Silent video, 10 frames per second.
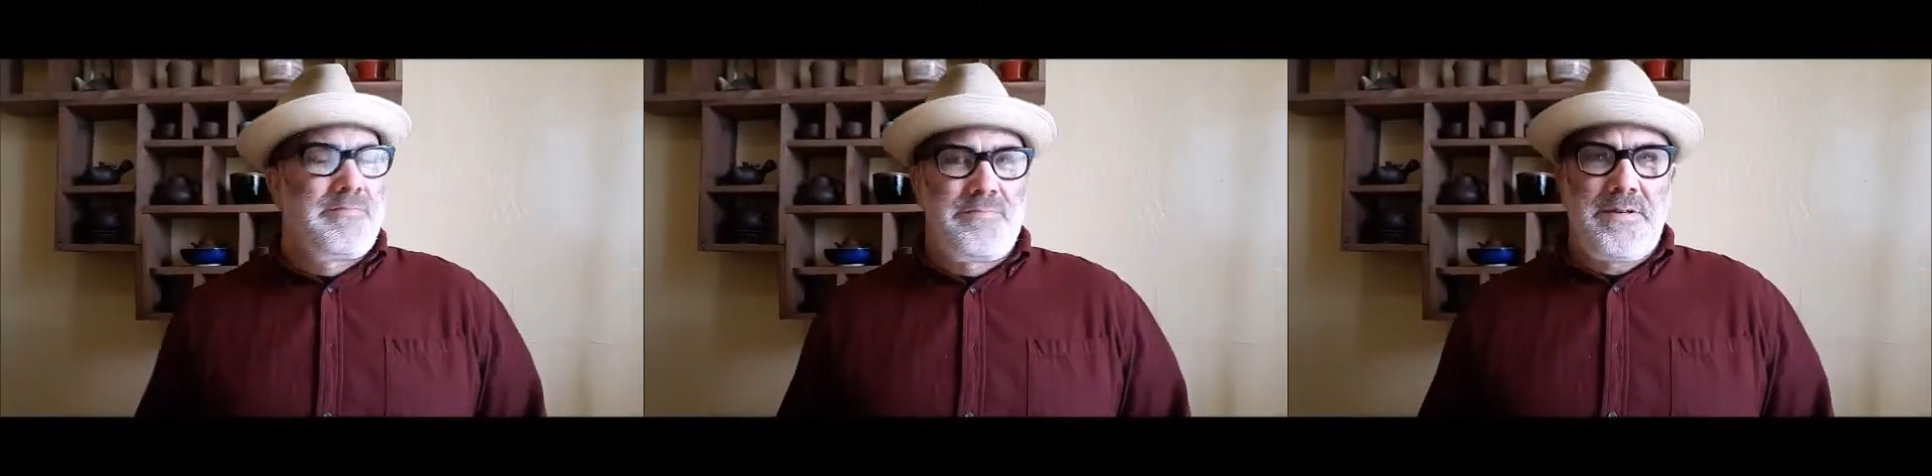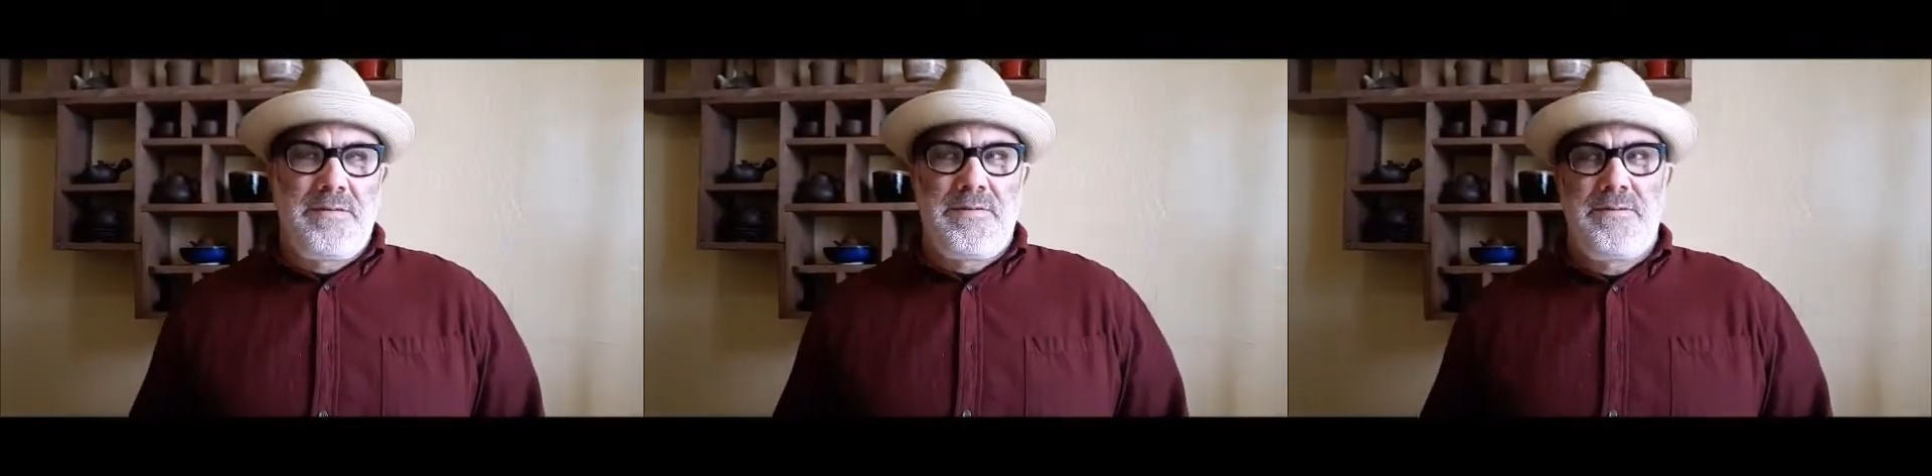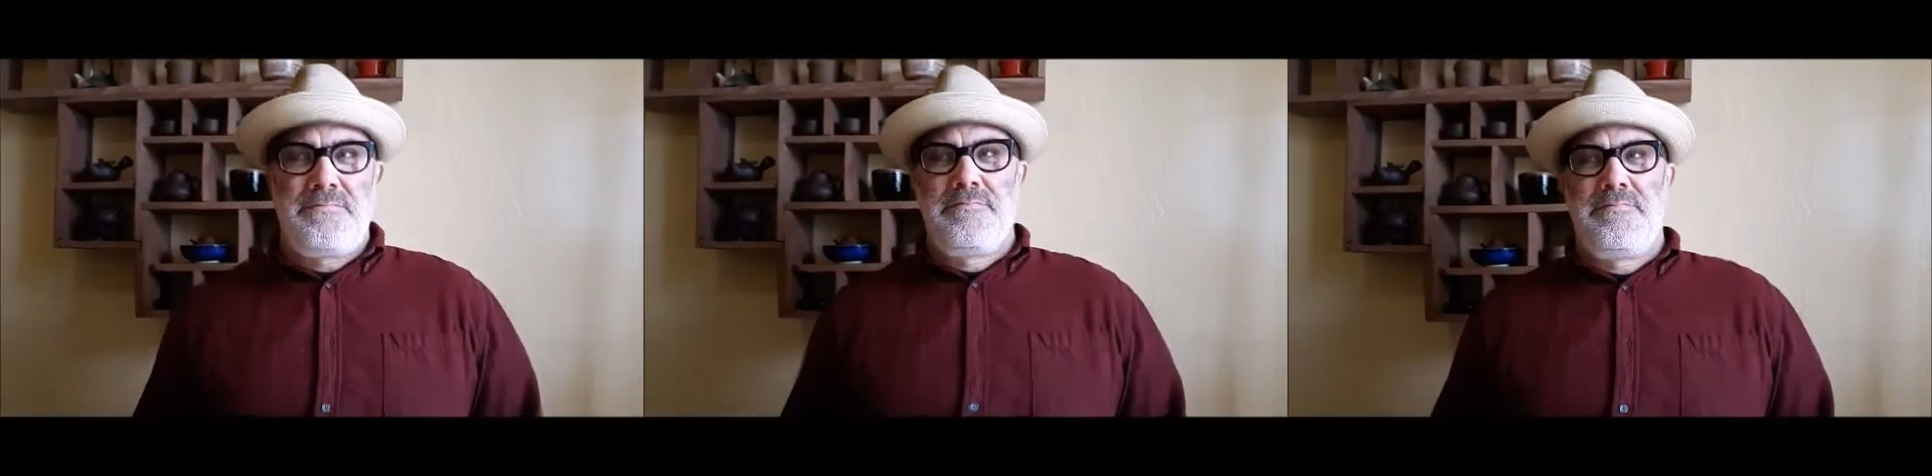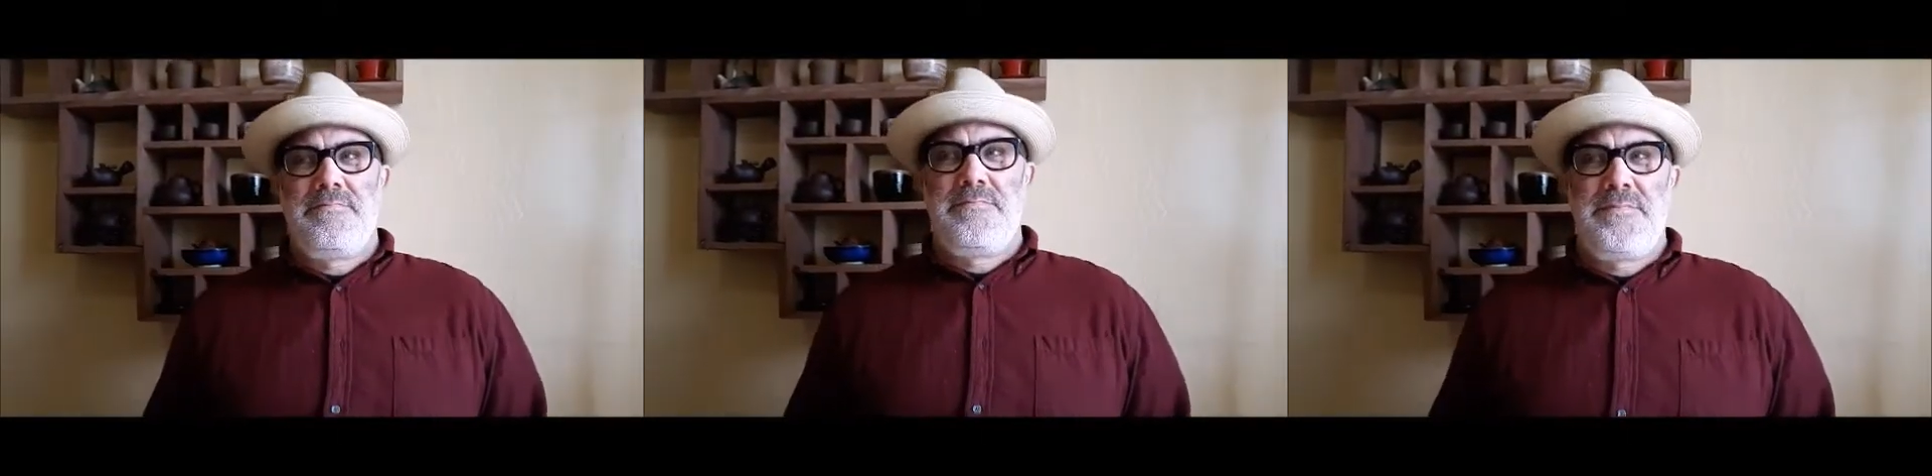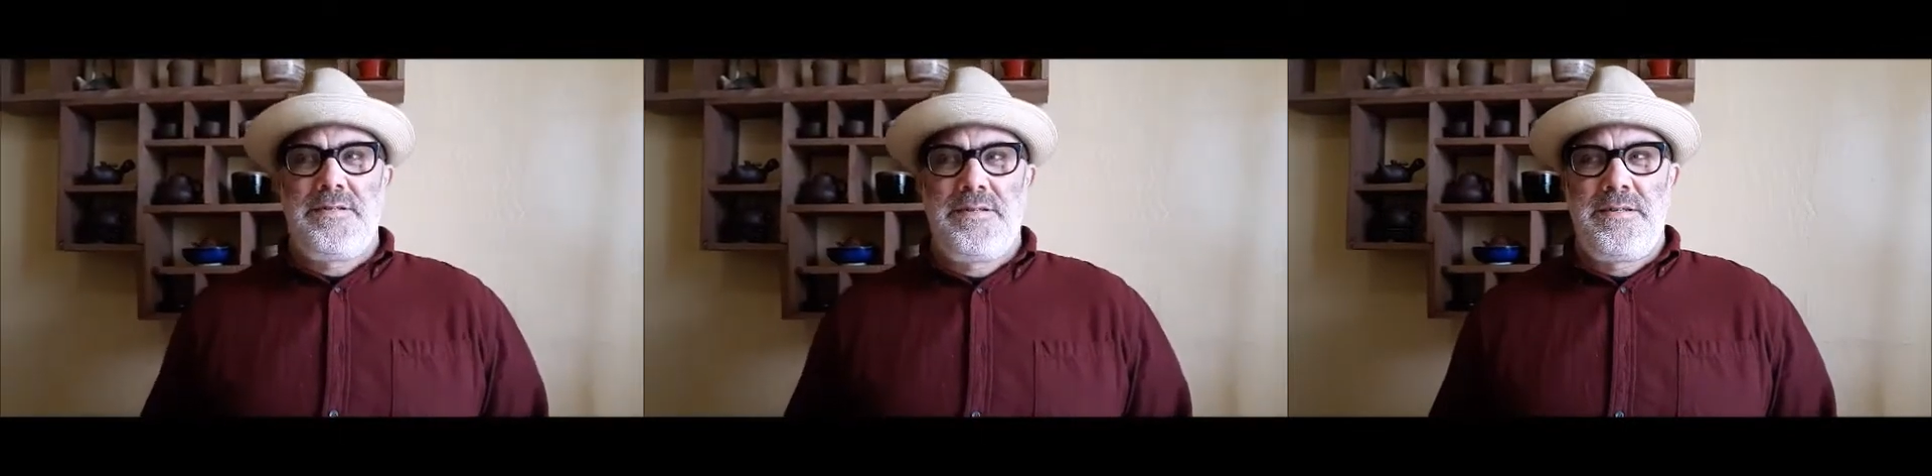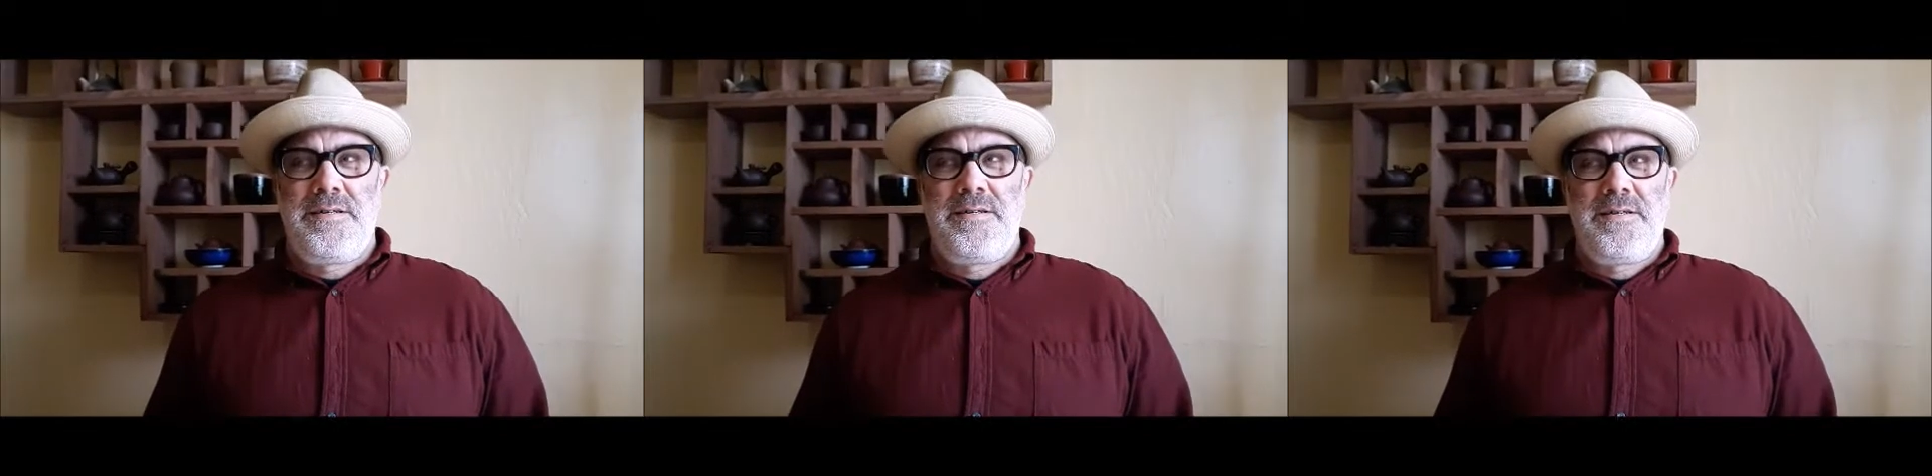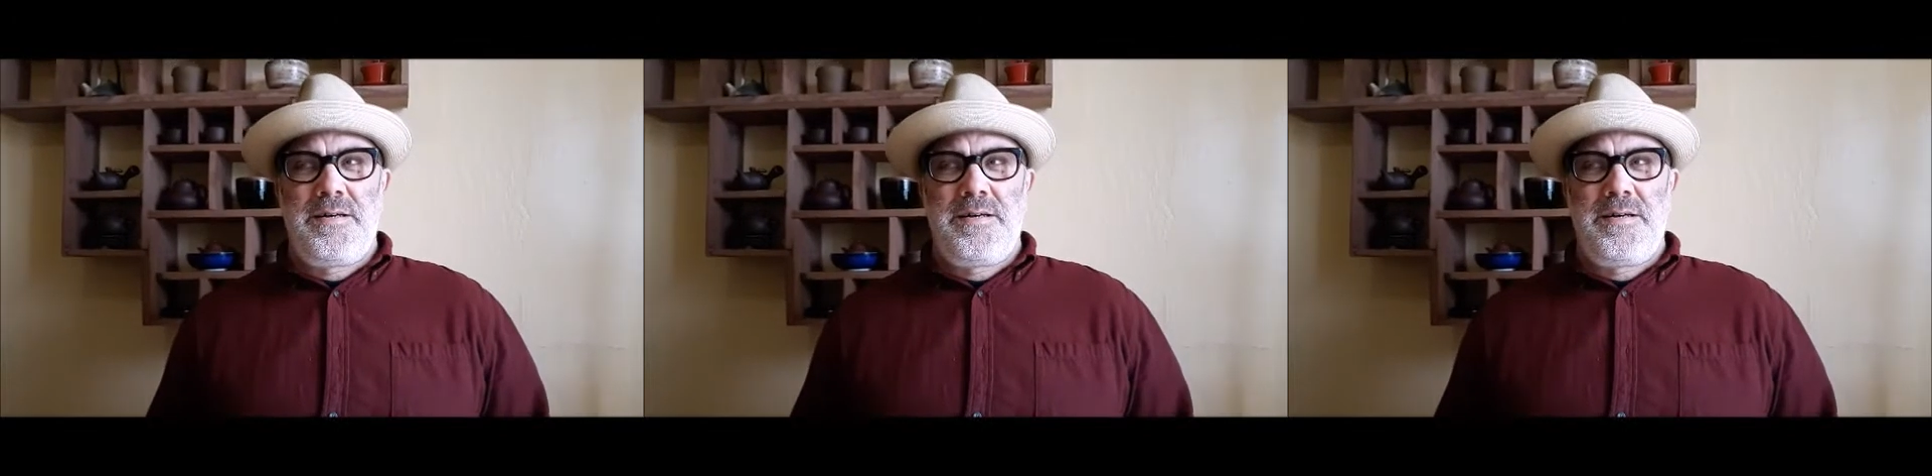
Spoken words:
probably mid